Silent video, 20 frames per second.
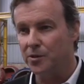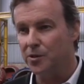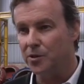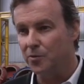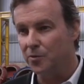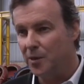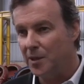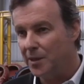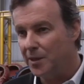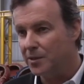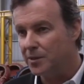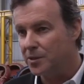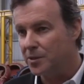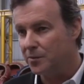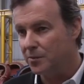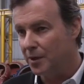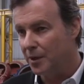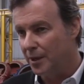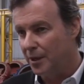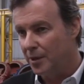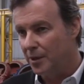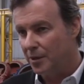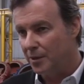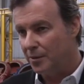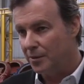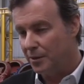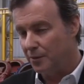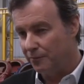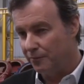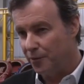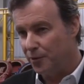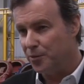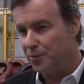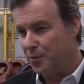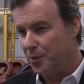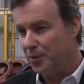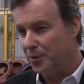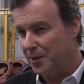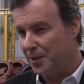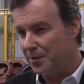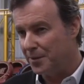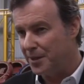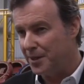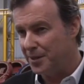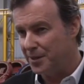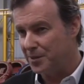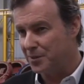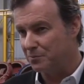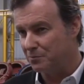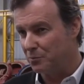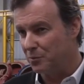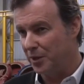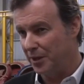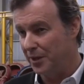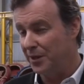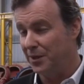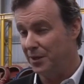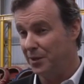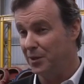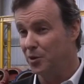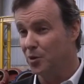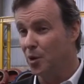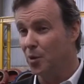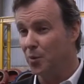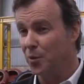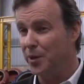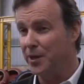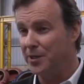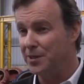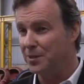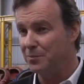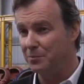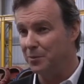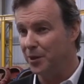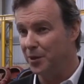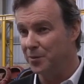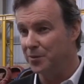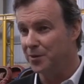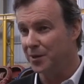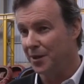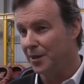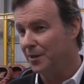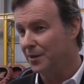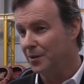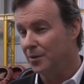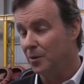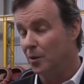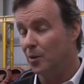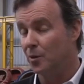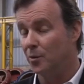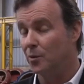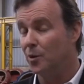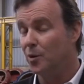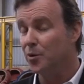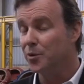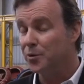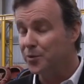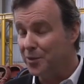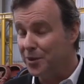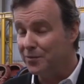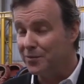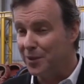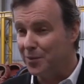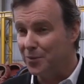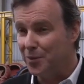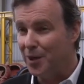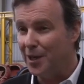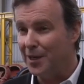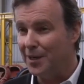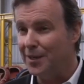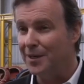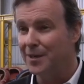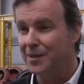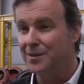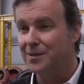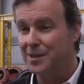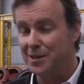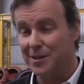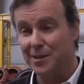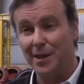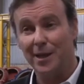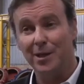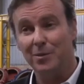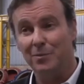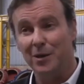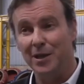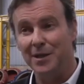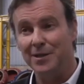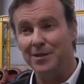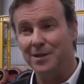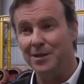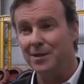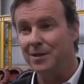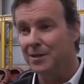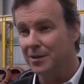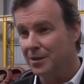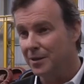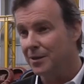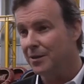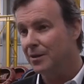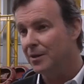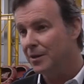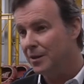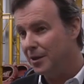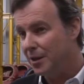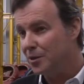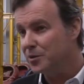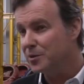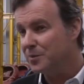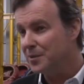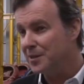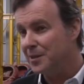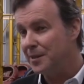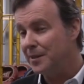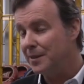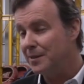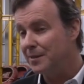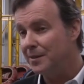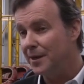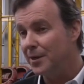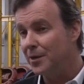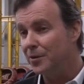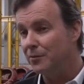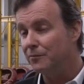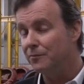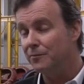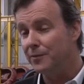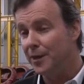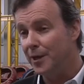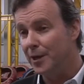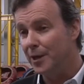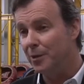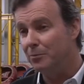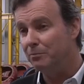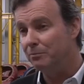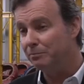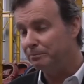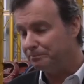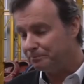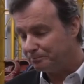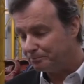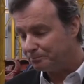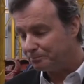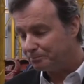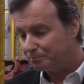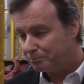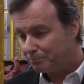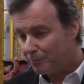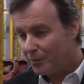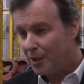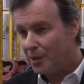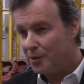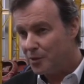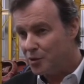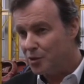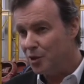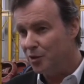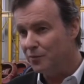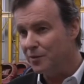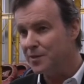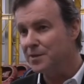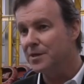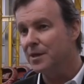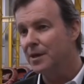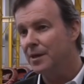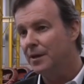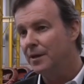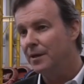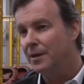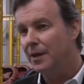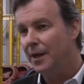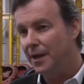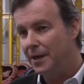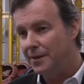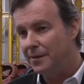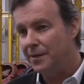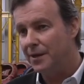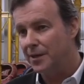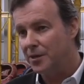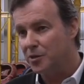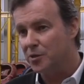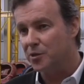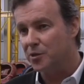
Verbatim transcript: So really it's the fourth pillar is incorporating both, or all three of them really, sustainability, ultimately that of service, and the actual